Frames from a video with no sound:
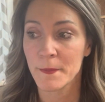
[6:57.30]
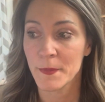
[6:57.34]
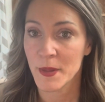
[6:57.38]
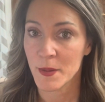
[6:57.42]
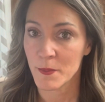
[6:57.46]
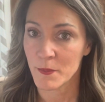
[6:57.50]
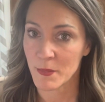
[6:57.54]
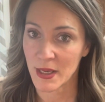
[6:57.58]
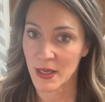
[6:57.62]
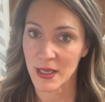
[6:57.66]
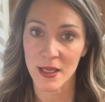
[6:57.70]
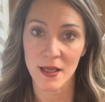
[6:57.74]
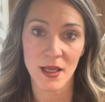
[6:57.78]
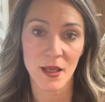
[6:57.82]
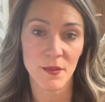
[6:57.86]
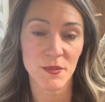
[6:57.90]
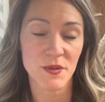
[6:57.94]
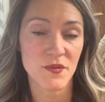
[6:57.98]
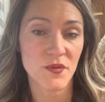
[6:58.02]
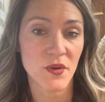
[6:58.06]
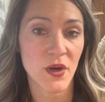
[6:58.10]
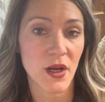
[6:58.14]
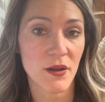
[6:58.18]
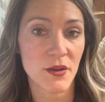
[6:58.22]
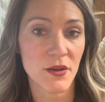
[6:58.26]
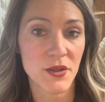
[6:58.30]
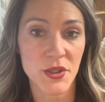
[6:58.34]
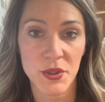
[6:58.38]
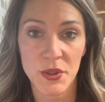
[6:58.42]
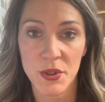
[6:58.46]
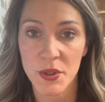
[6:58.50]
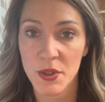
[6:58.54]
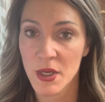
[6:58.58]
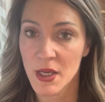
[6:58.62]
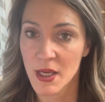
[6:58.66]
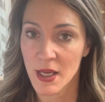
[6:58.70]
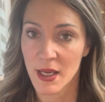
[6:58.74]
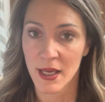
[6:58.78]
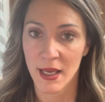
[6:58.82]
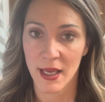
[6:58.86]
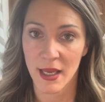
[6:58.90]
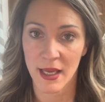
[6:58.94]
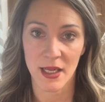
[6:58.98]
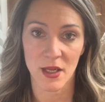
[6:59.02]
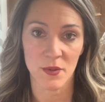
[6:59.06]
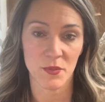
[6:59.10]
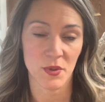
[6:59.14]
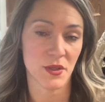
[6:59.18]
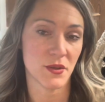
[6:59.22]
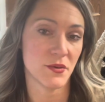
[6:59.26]
My income's volatile and
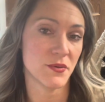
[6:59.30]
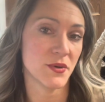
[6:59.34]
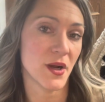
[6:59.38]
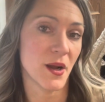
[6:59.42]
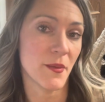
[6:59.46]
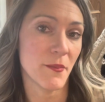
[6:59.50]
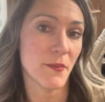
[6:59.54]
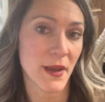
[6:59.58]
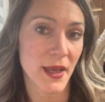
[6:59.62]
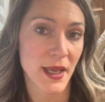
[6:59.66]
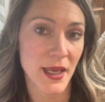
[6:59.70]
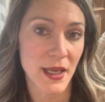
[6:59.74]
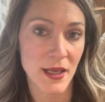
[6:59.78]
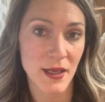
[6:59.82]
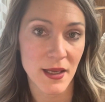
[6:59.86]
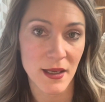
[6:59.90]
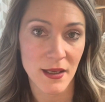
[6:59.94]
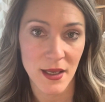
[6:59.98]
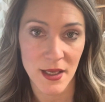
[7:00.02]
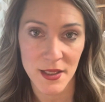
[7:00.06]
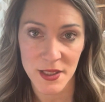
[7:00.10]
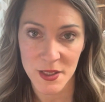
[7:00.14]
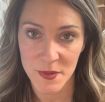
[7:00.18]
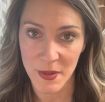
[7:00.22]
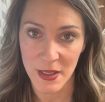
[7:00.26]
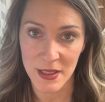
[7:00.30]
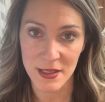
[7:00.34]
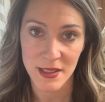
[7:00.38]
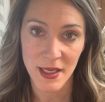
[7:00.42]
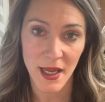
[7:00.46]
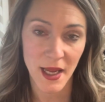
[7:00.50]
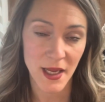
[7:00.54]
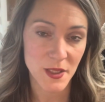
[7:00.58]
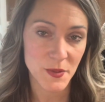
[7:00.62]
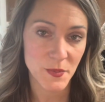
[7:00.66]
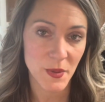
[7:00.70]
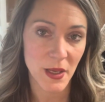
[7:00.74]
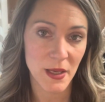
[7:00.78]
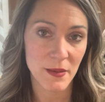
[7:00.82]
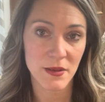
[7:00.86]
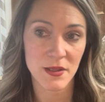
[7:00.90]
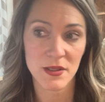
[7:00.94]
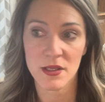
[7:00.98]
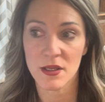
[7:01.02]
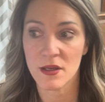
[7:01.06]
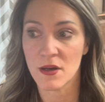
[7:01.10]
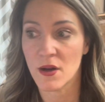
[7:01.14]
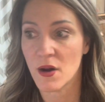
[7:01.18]
I'd rather not make estimated tax payments and